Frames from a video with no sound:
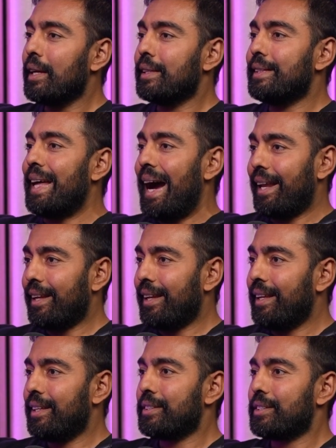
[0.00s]
that
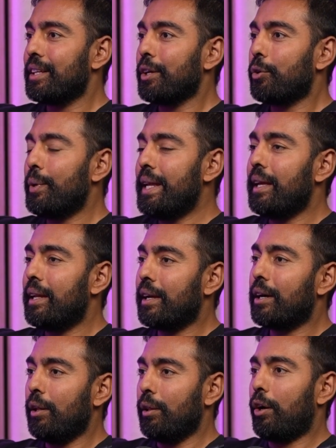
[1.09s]
is creating
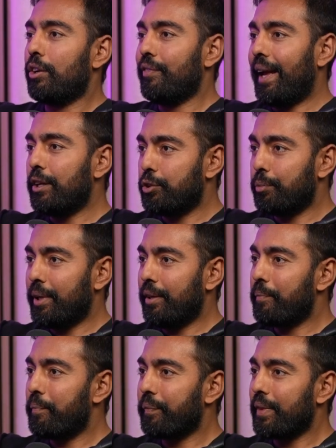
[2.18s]
a lot of entropy.
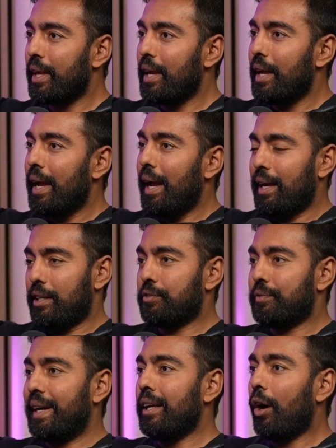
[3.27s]
And it's
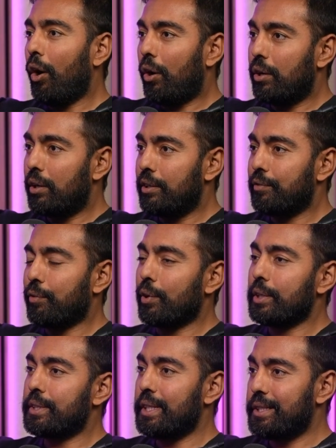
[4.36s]
very hard for a
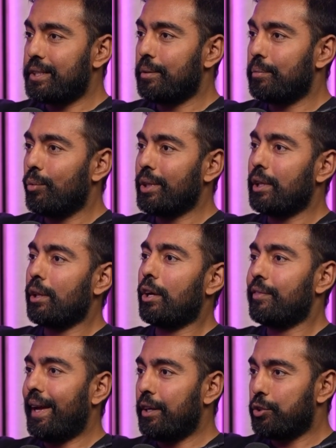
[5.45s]
system with a lot
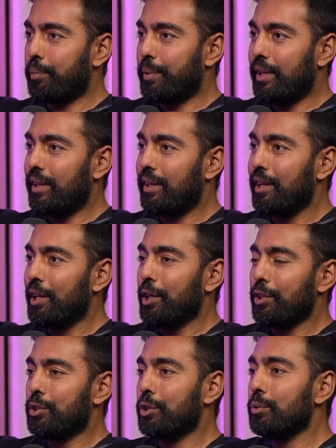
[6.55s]
of entropy
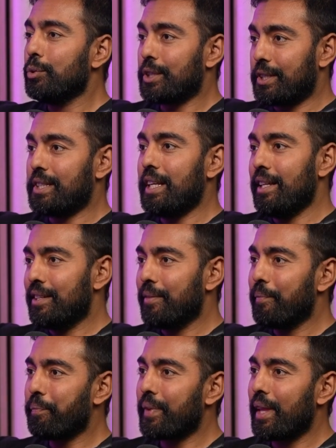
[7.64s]
to succeed.
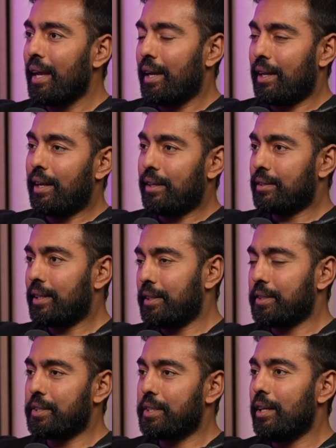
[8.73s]
And I say
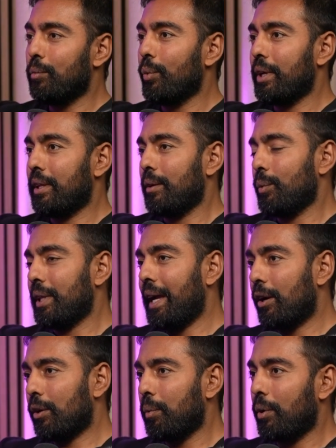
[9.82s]
succeed with
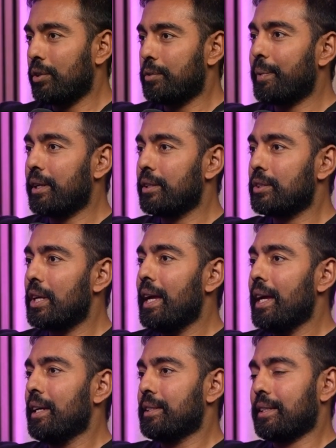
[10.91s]
air quotes because
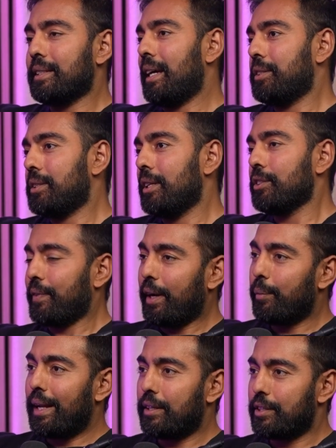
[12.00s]
success is very
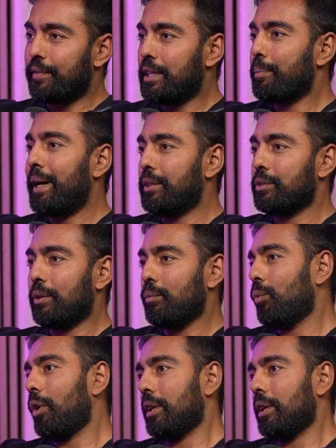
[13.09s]
relative. It depends on what,